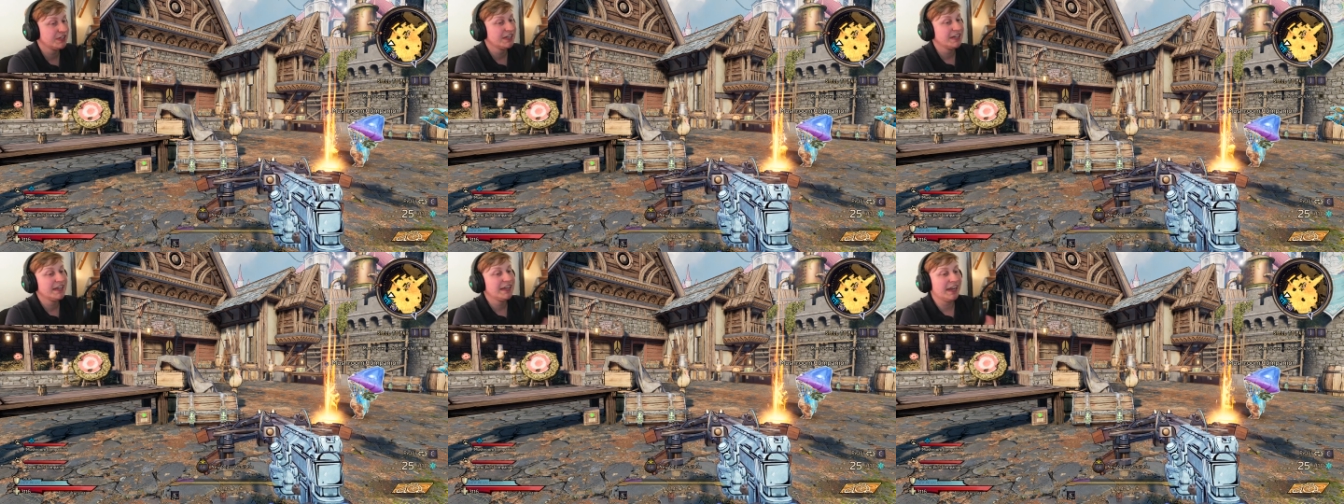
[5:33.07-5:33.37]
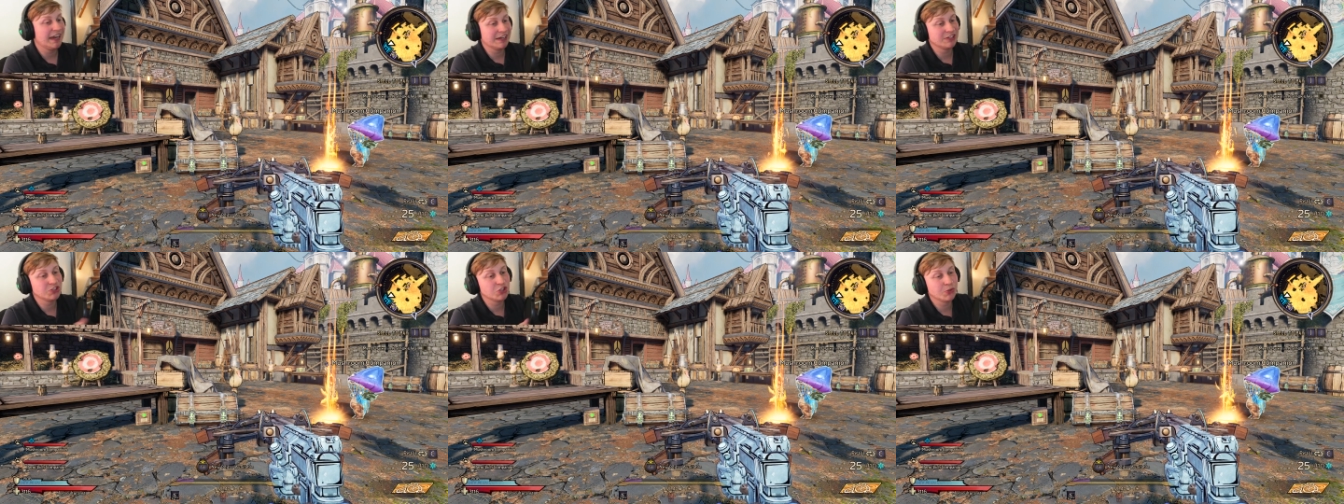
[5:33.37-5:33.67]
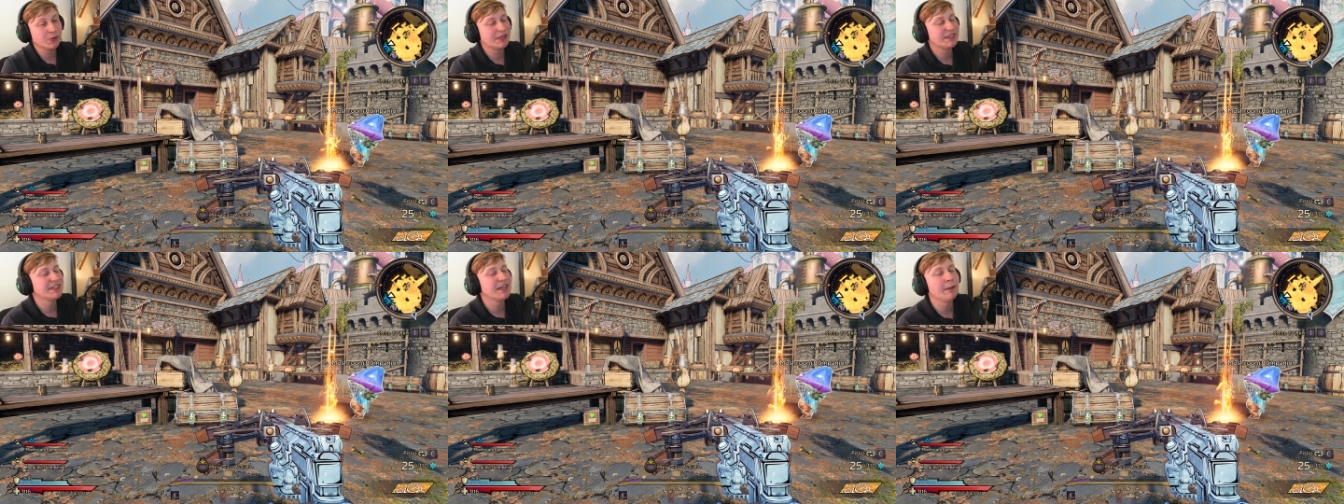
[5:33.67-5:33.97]
And as
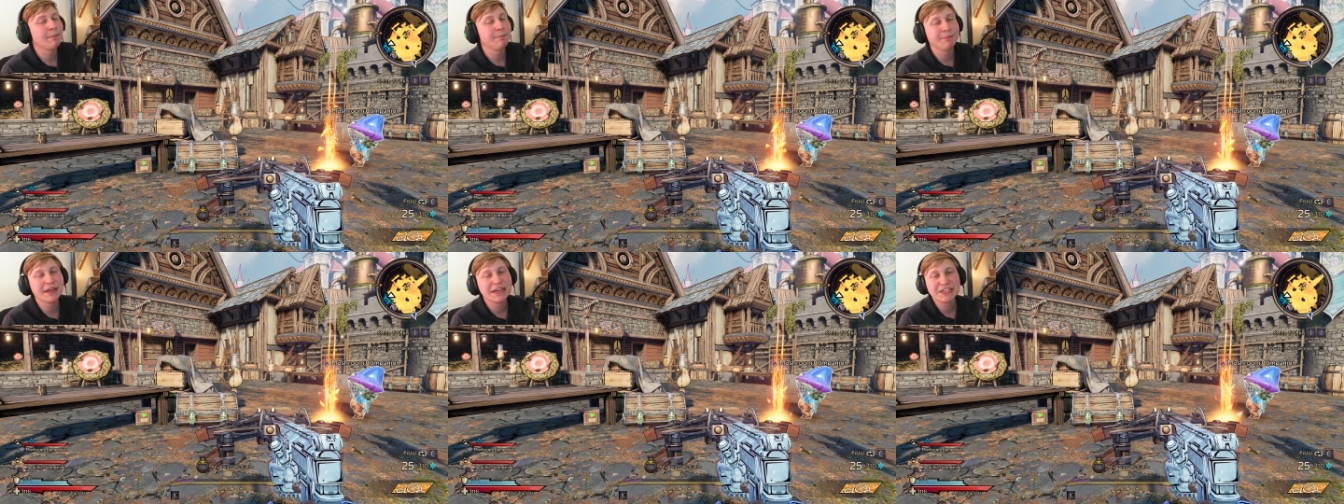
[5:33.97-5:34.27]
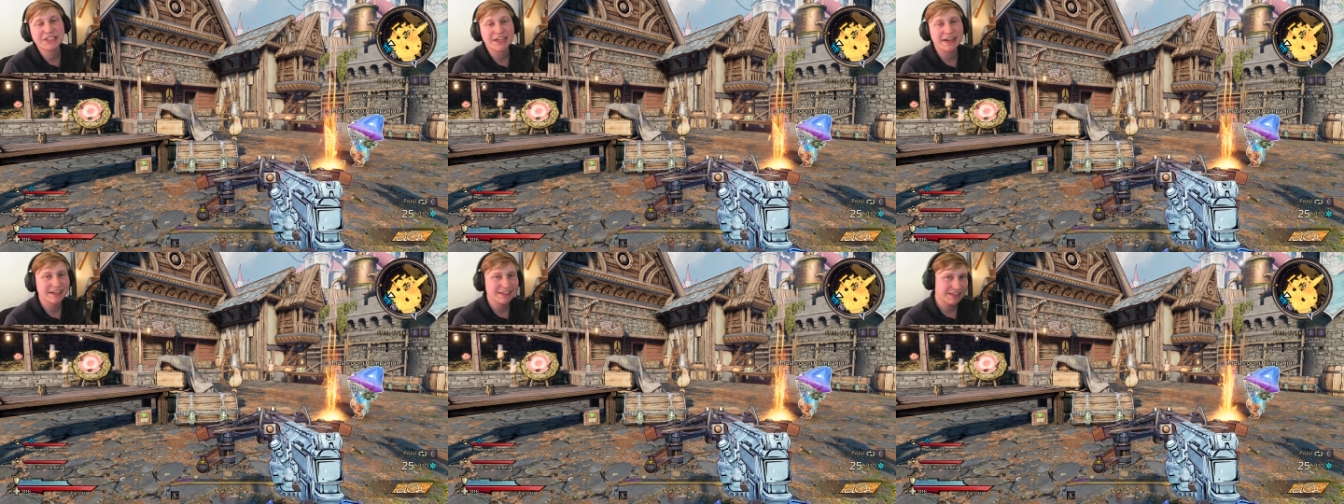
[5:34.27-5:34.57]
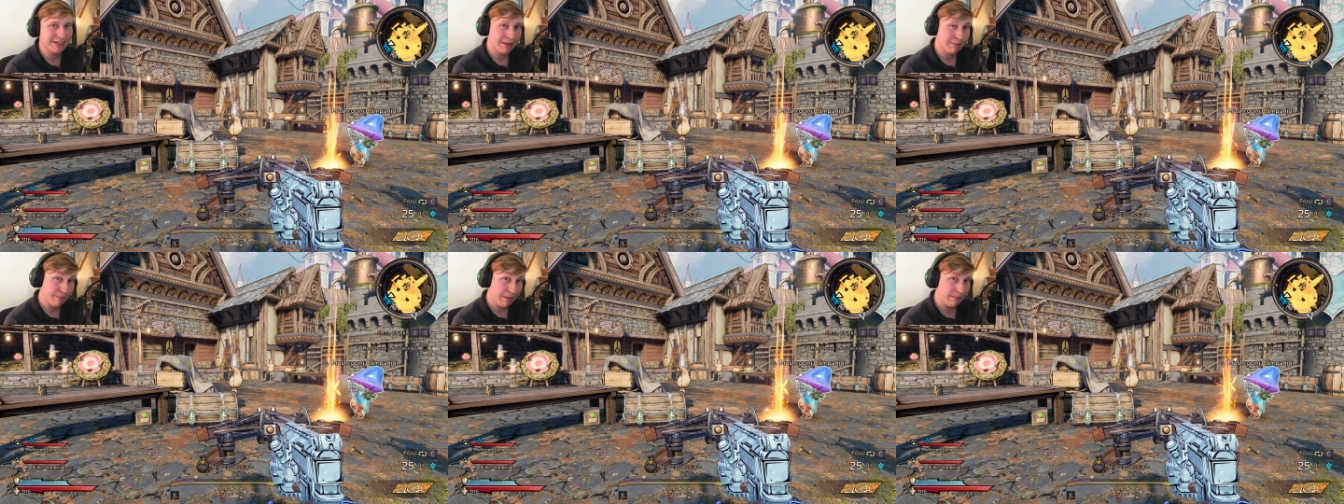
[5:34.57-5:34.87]
always, a big shout out
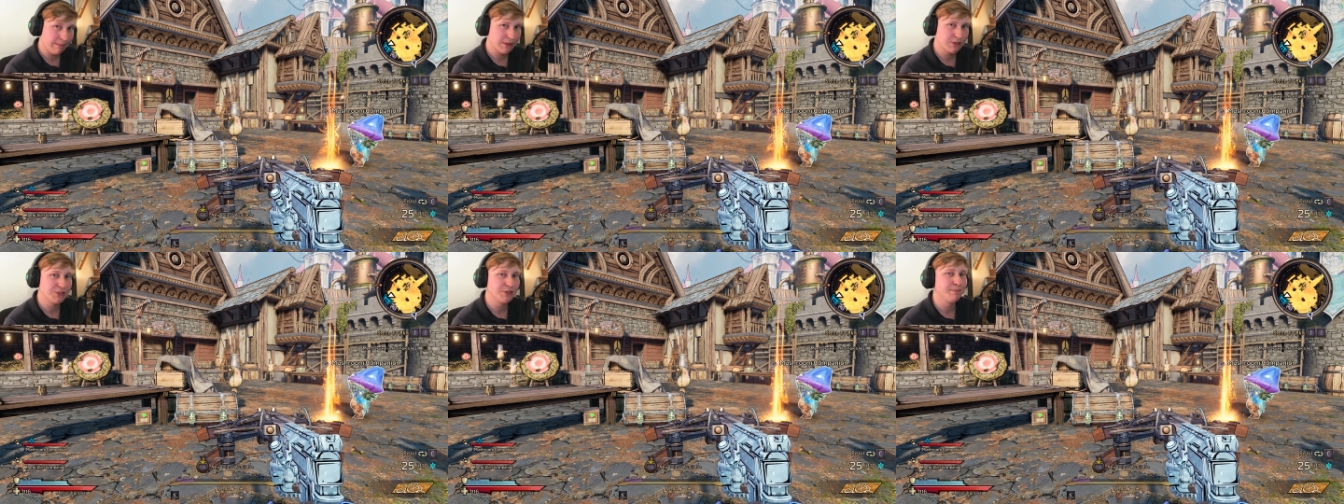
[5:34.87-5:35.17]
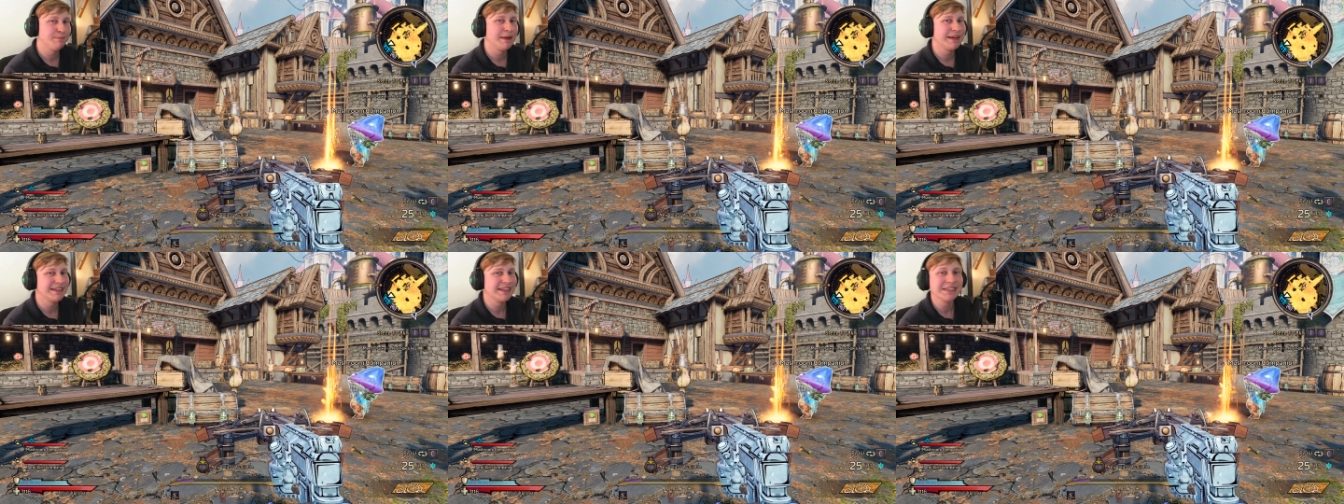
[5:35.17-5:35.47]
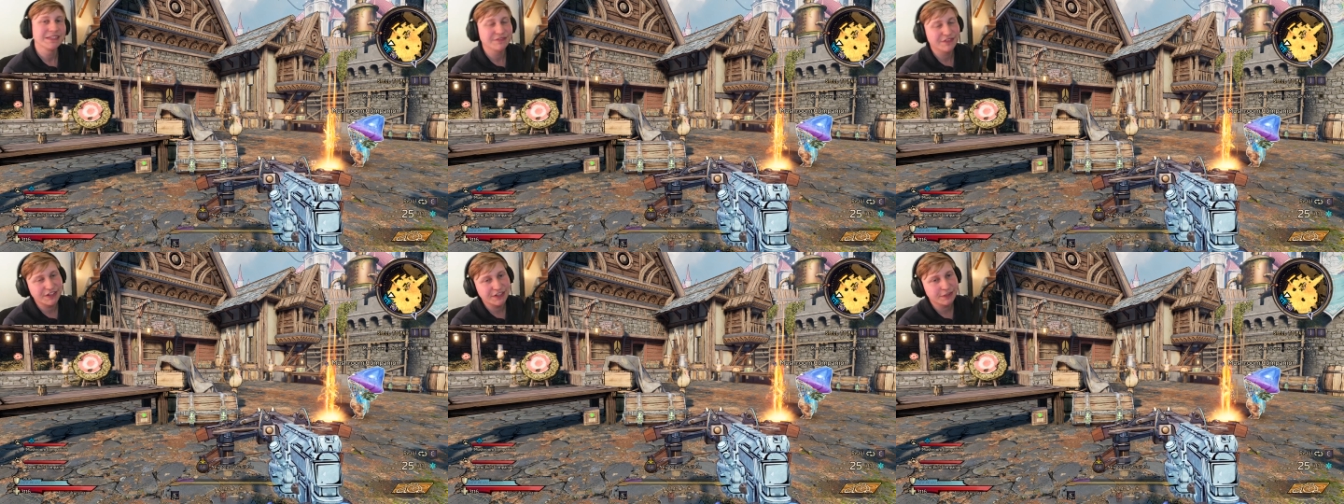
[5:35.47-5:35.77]
to the members who make these
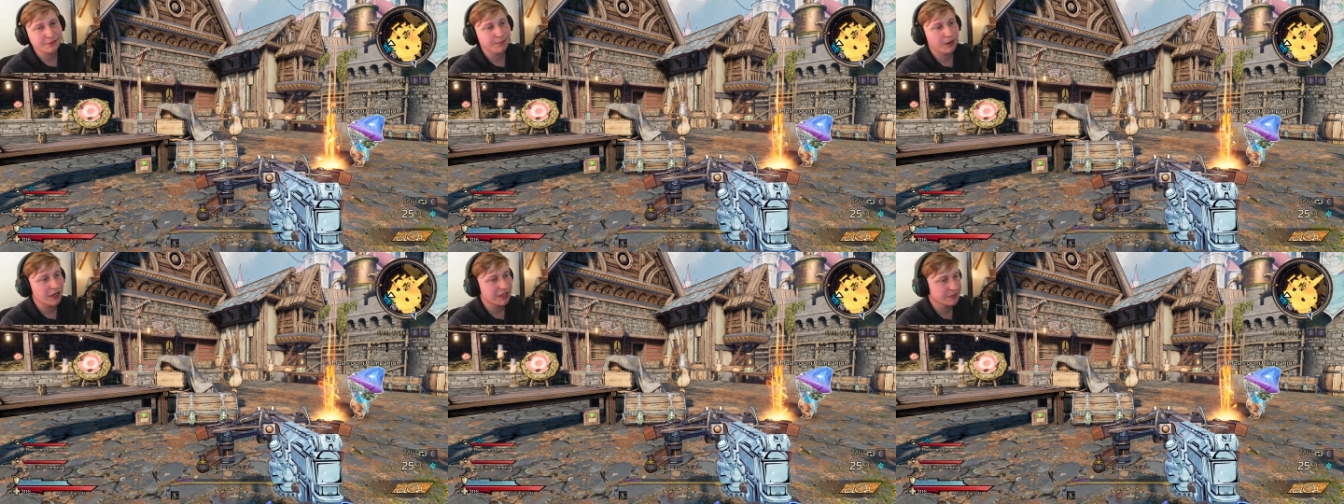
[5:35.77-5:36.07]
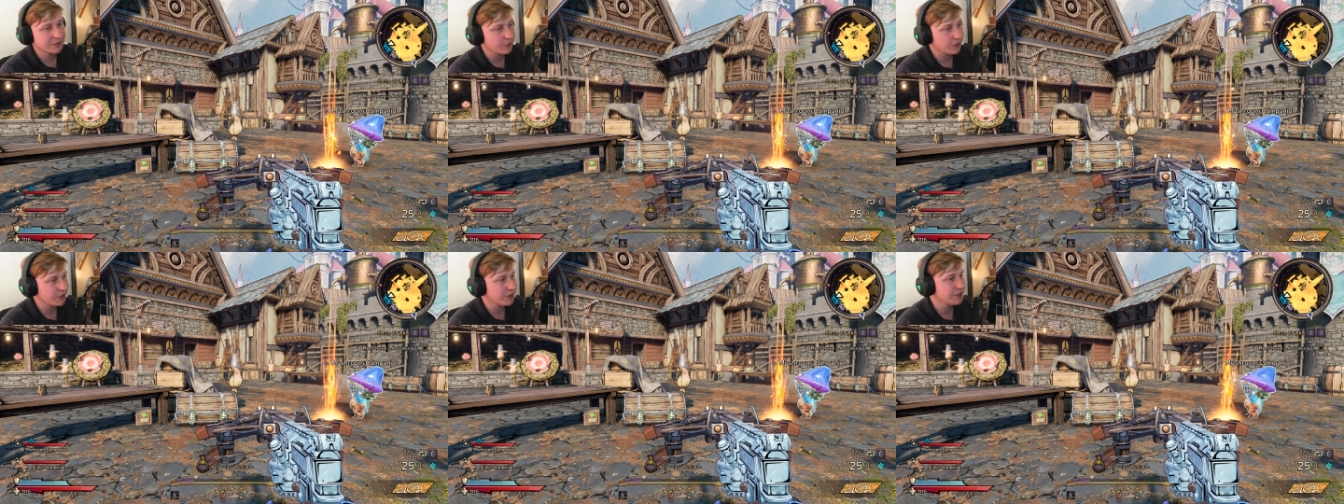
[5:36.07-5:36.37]
videos possible.